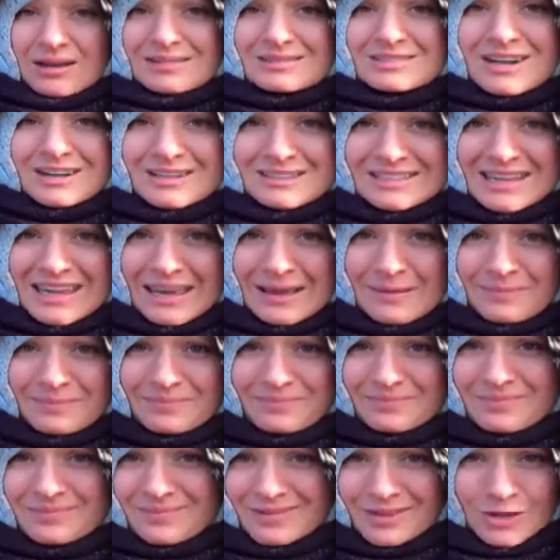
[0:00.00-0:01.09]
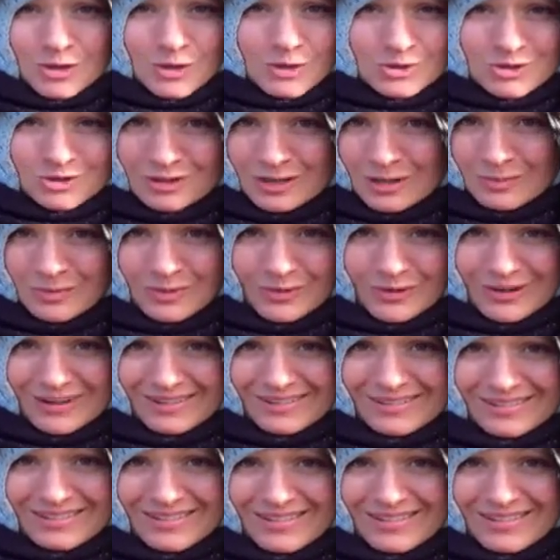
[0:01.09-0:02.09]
Duct tape, hugely important.